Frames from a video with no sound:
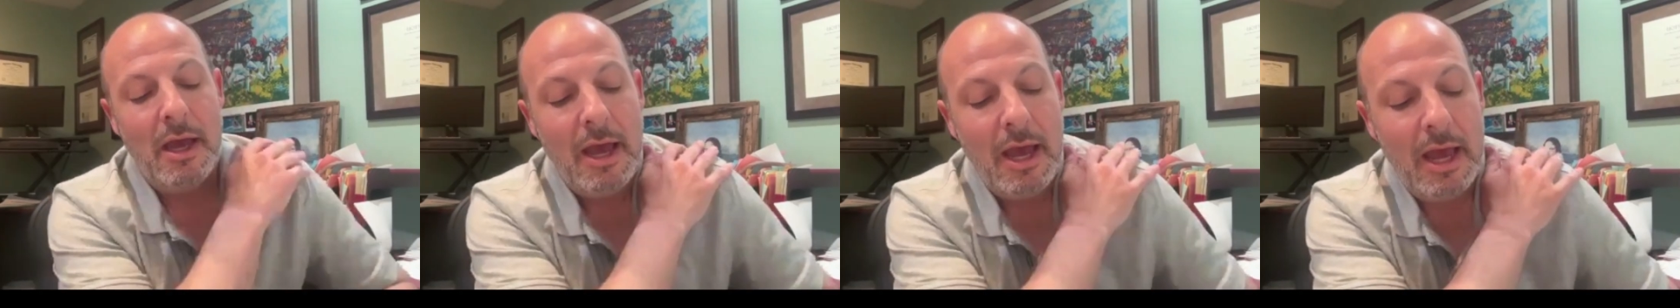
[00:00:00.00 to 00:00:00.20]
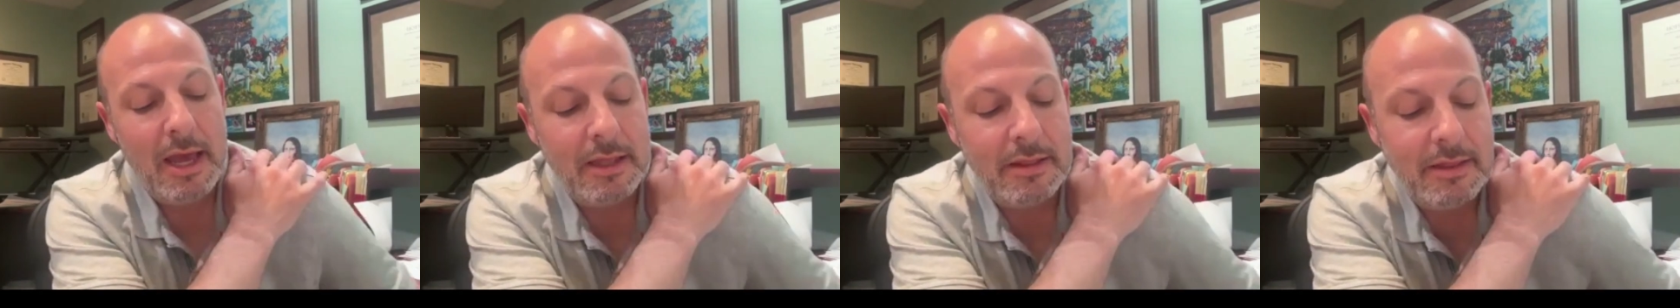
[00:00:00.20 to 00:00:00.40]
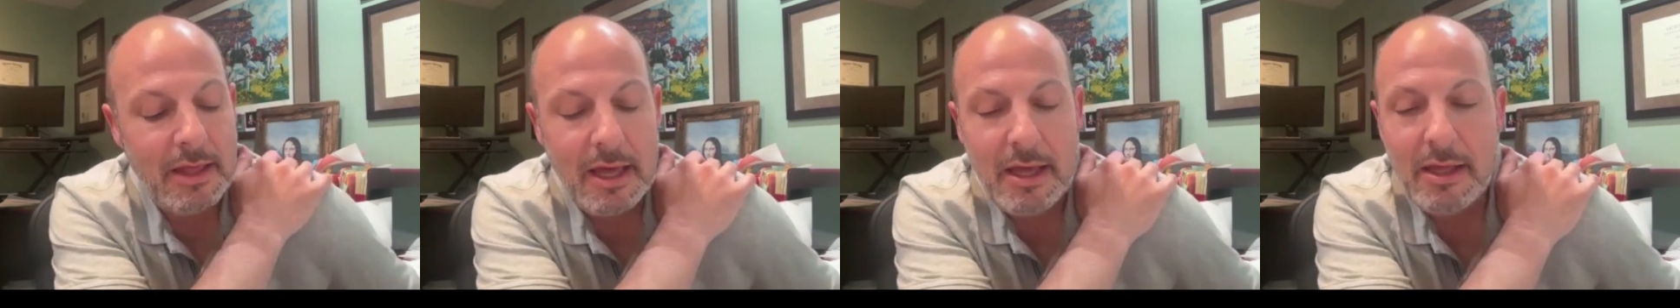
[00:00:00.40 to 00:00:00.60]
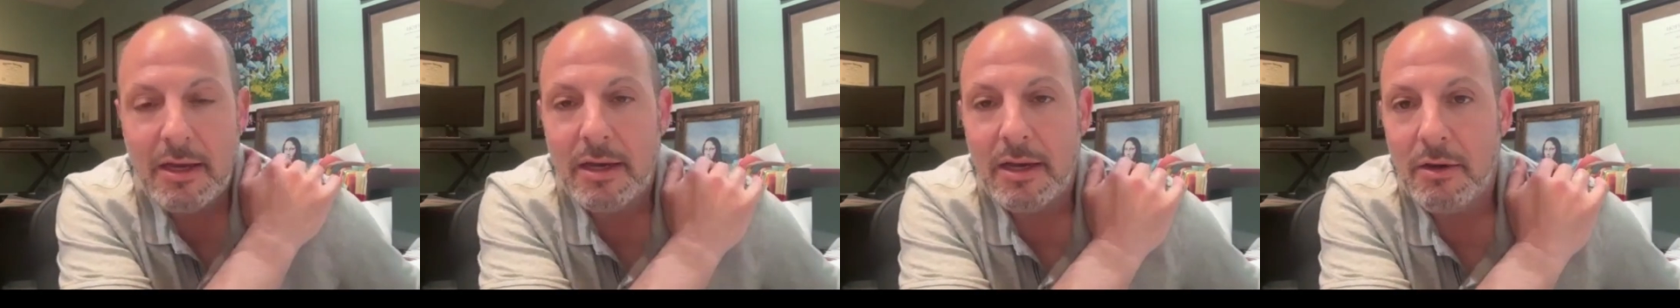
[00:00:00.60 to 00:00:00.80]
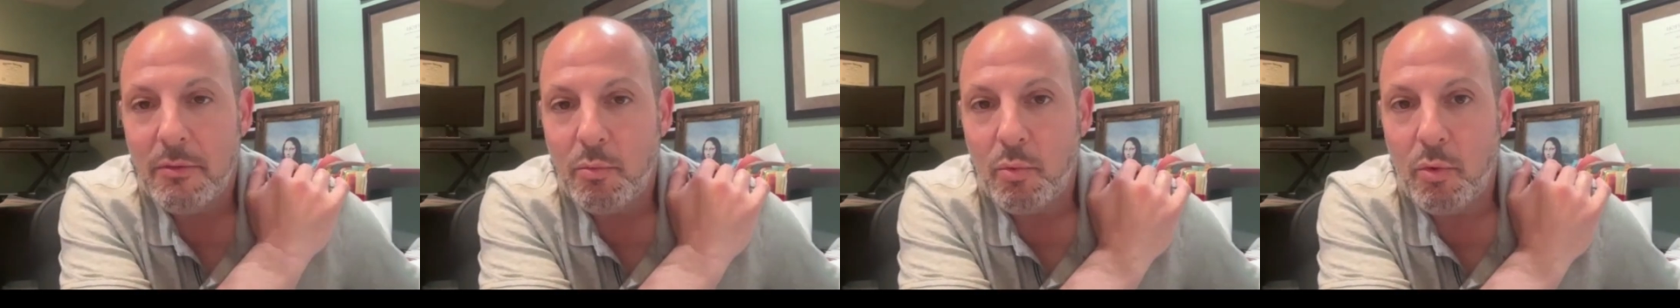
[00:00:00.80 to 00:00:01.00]
And
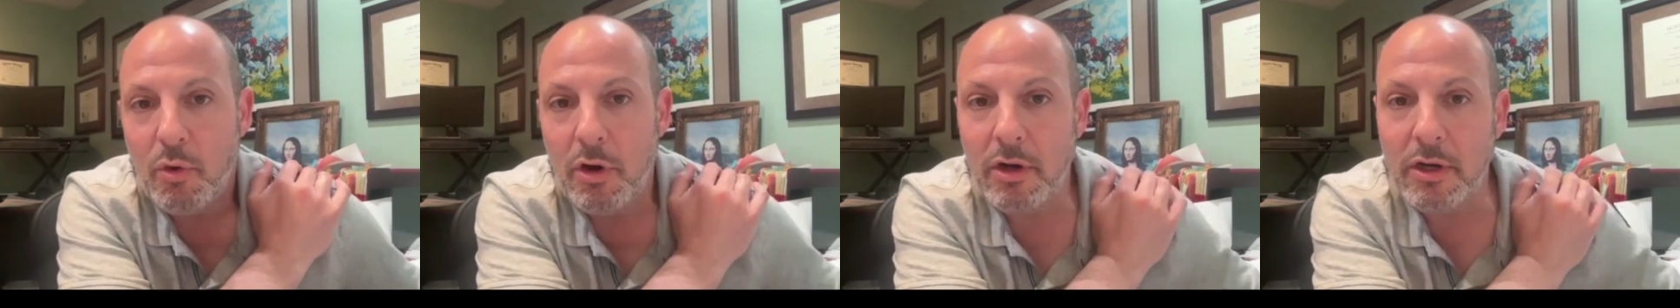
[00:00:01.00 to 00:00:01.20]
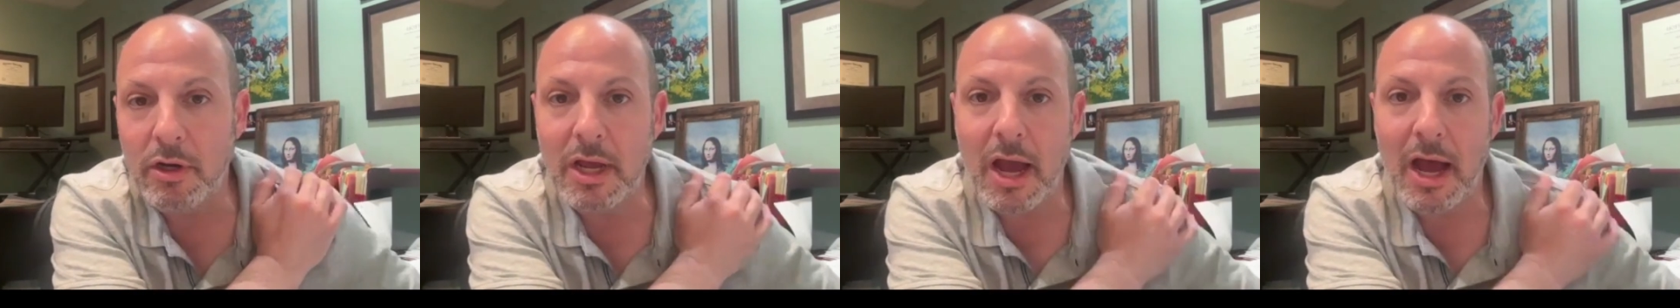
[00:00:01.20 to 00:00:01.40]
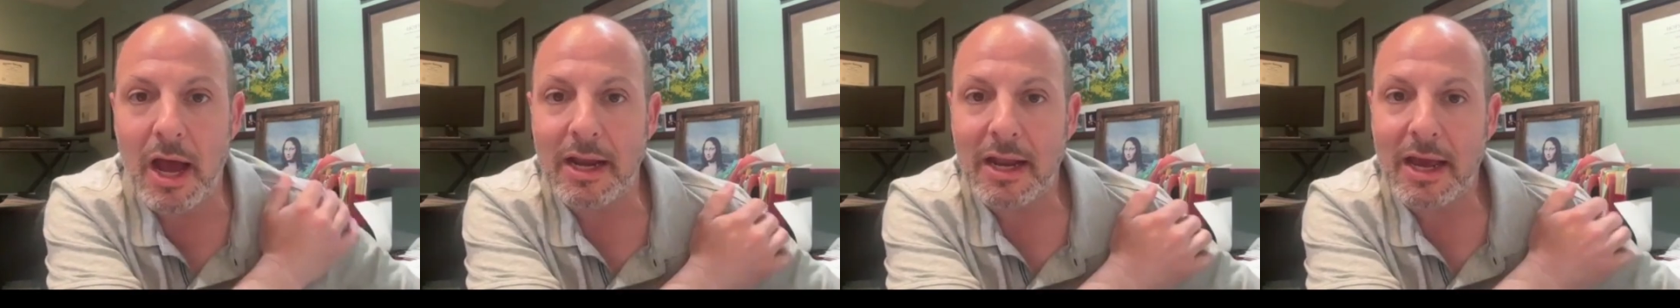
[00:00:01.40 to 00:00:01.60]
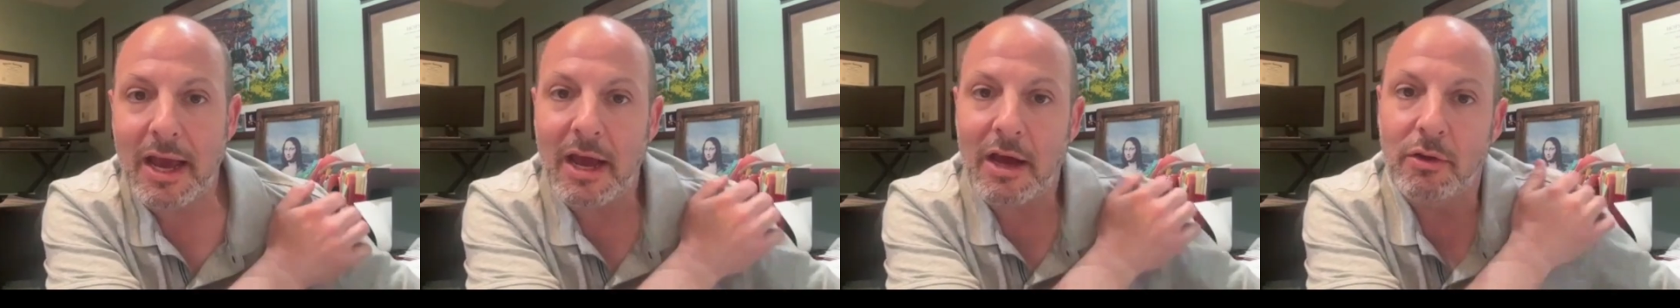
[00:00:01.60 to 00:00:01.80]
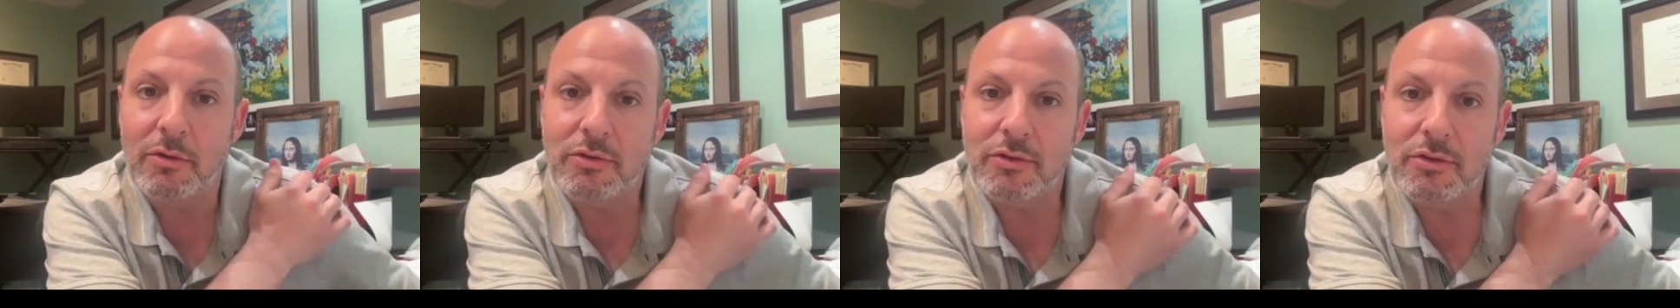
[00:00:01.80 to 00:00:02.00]
then word got
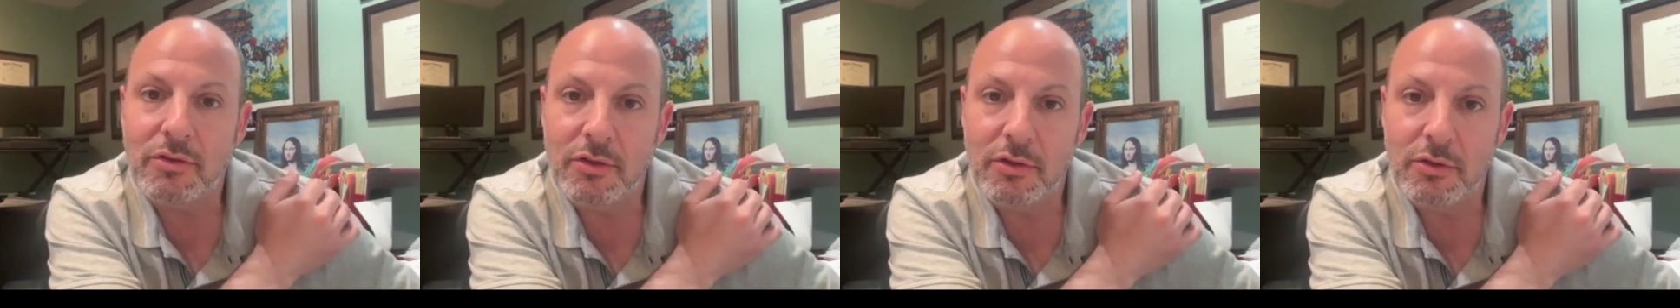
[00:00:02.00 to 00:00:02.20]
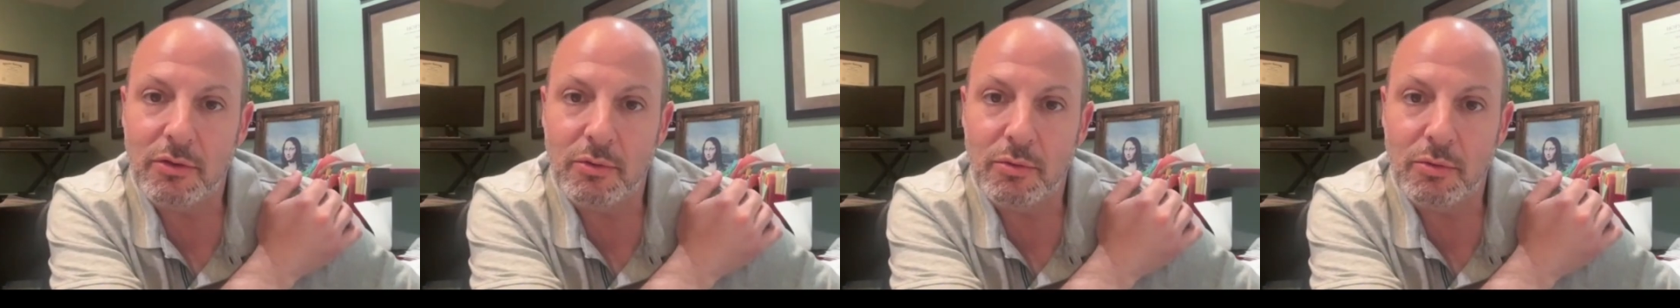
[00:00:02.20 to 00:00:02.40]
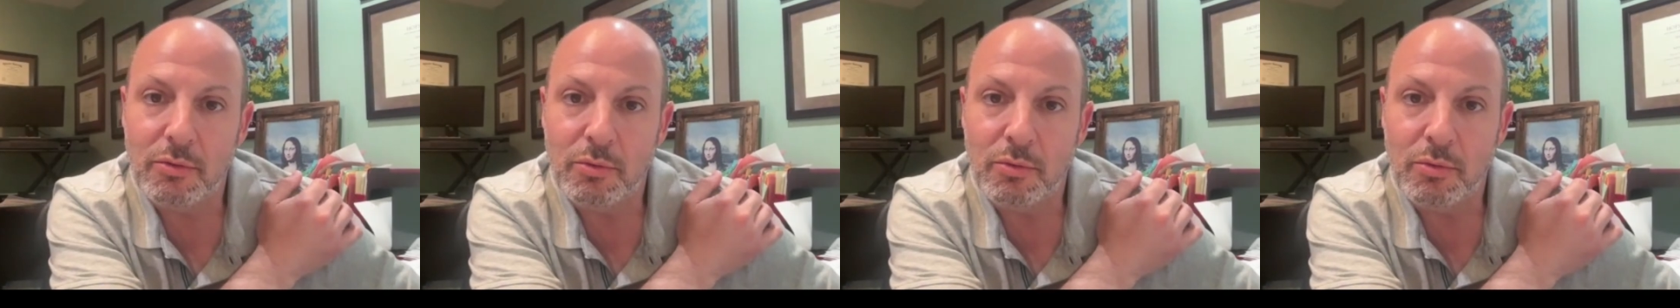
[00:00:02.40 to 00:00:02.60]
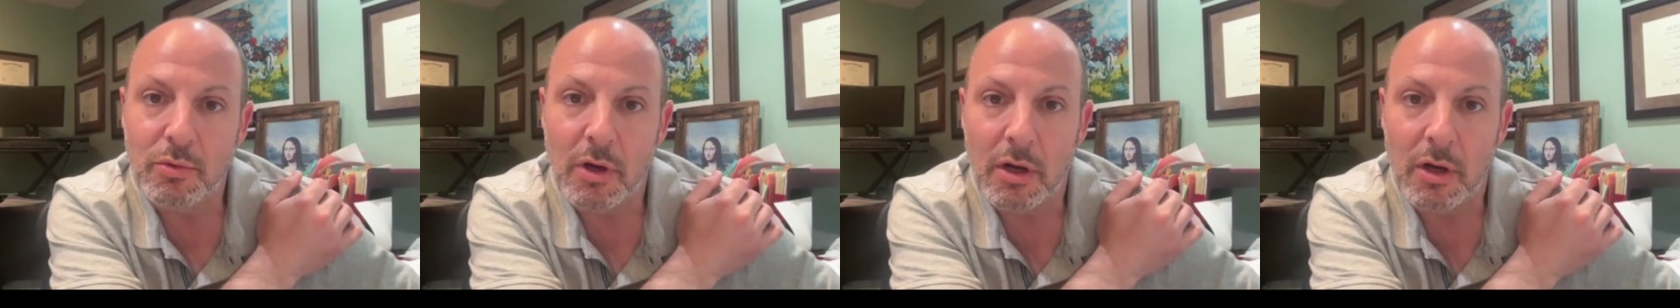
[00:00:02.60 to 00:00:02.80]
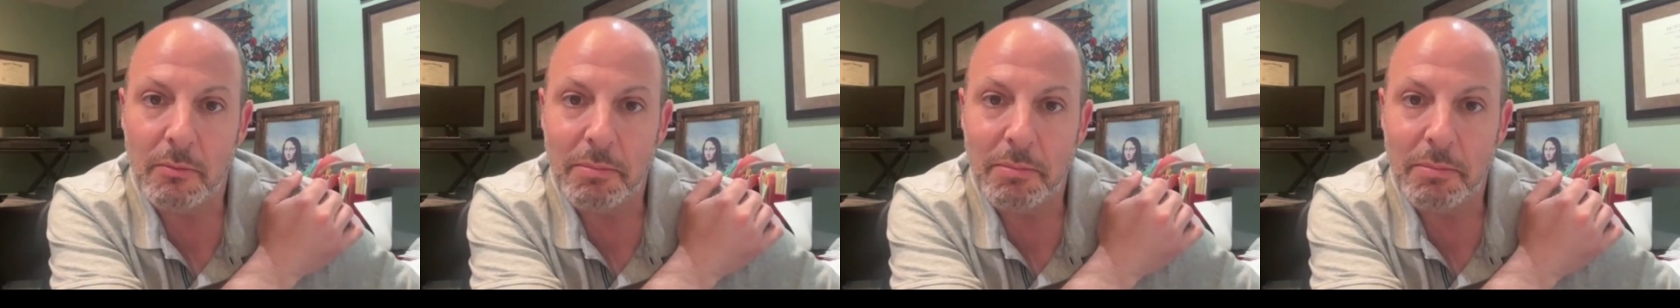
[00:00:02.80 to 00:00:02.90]
out to